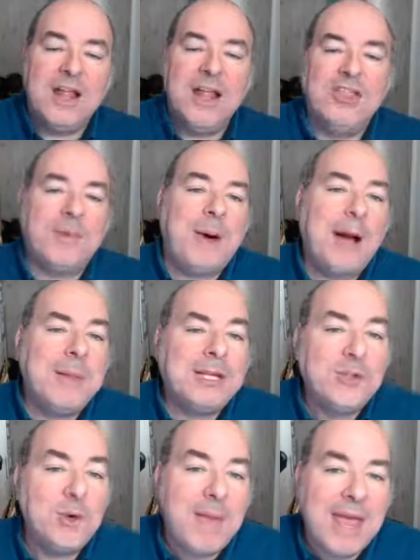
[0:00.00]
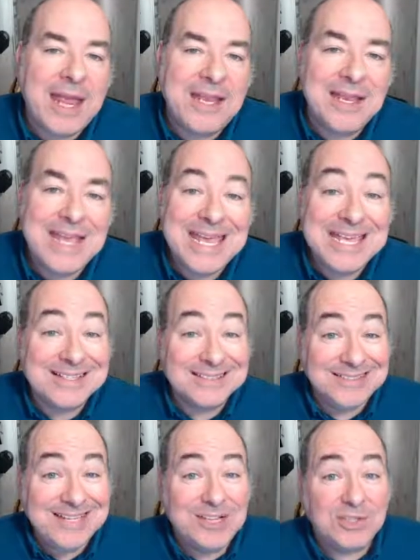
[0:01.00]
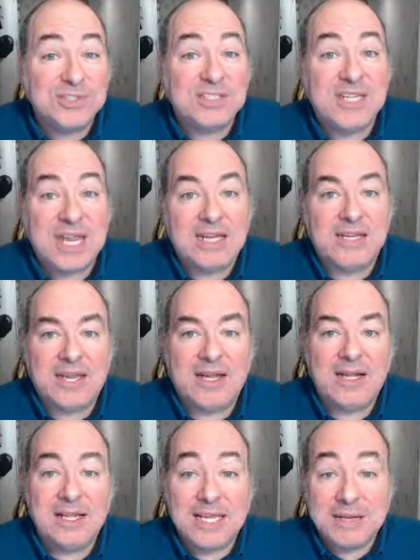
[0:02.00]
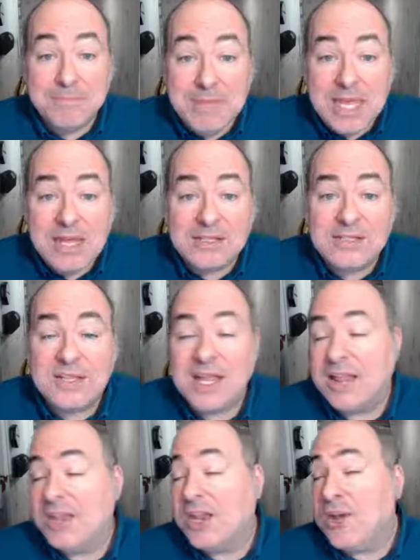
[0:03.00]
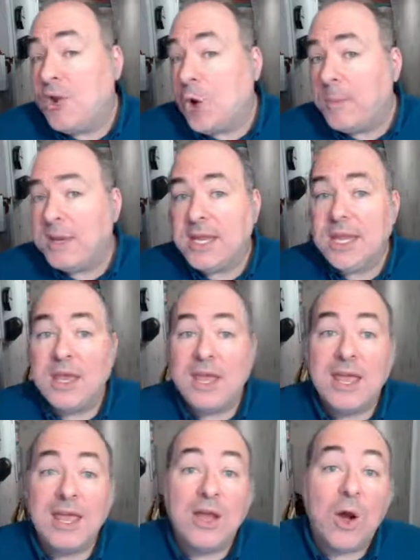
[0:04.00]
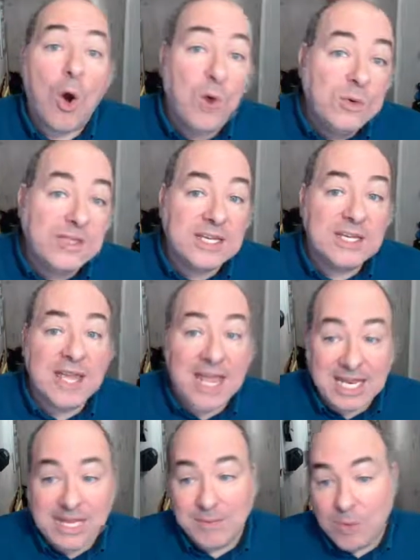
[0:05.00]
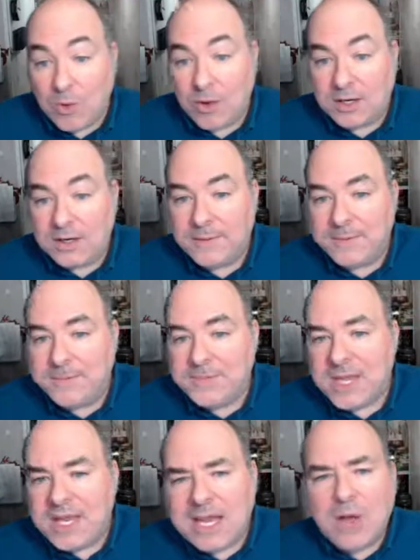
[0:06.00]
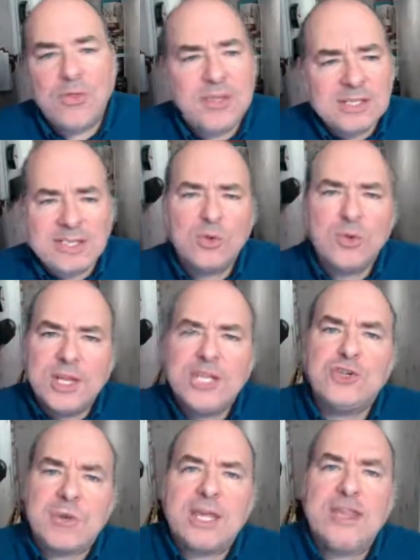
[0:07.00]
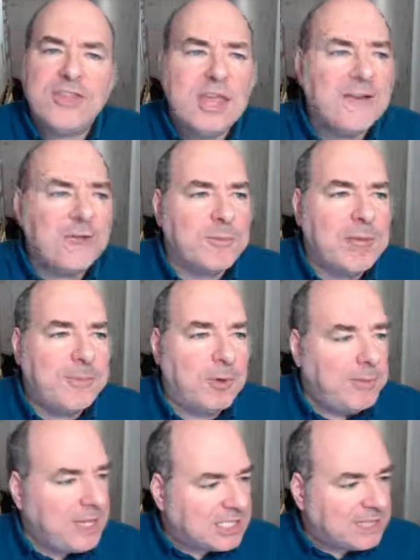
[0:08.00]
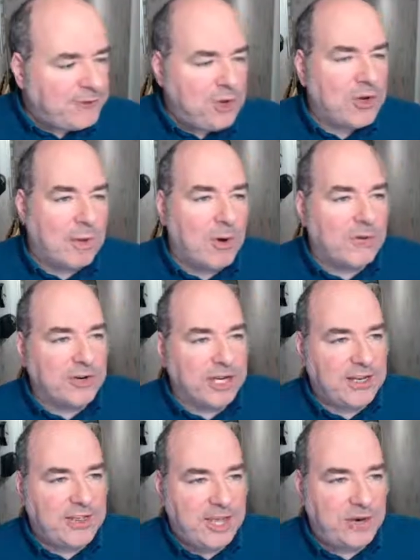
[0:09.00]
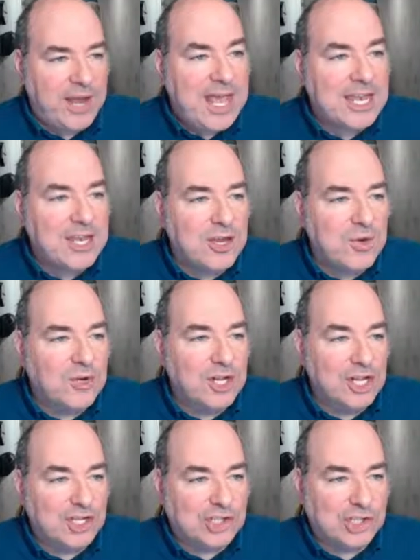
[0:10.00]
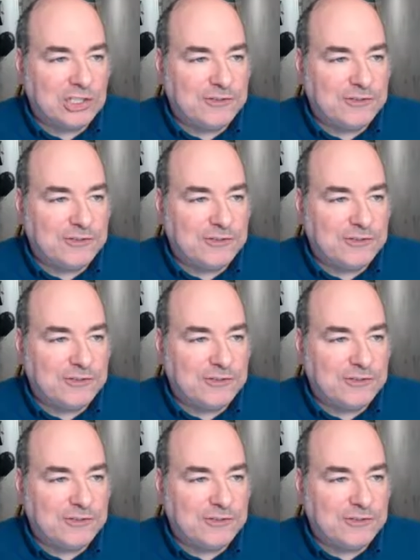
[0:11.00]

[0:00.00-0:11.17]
The public domain is a legal standing. It means that nobody owns it anymore. Now, this is a really tricky thing for people because if you come over here to the internet and you search